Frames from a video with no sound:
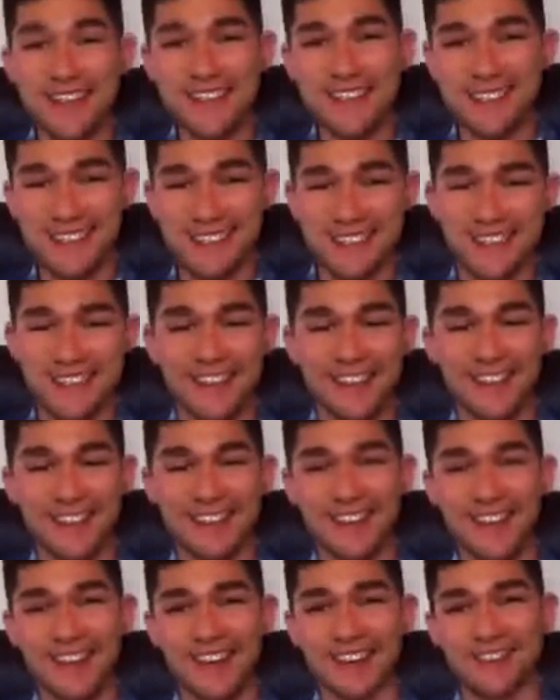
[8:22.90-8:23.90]
So
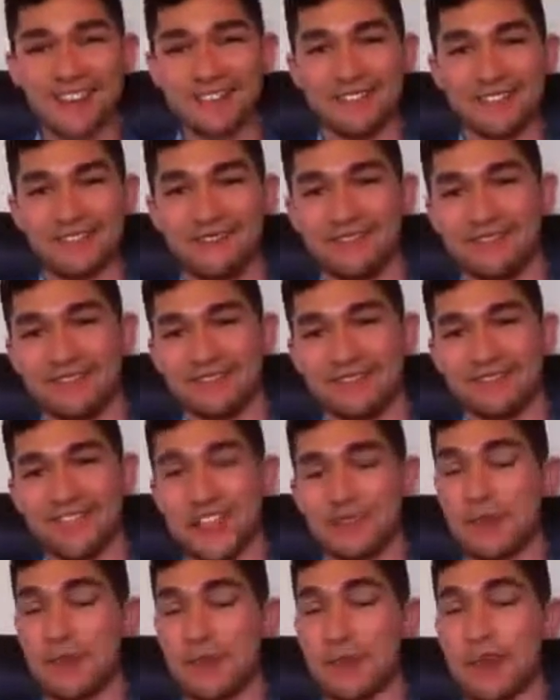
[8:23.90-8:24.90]
yeah, that's
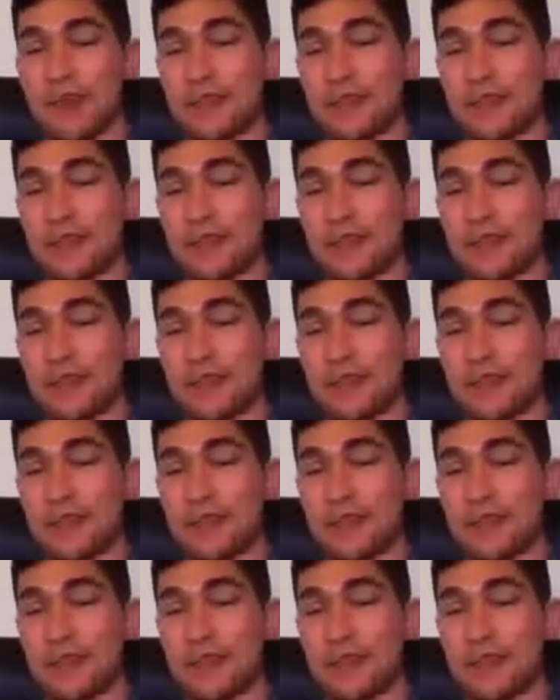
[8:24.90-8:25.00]
what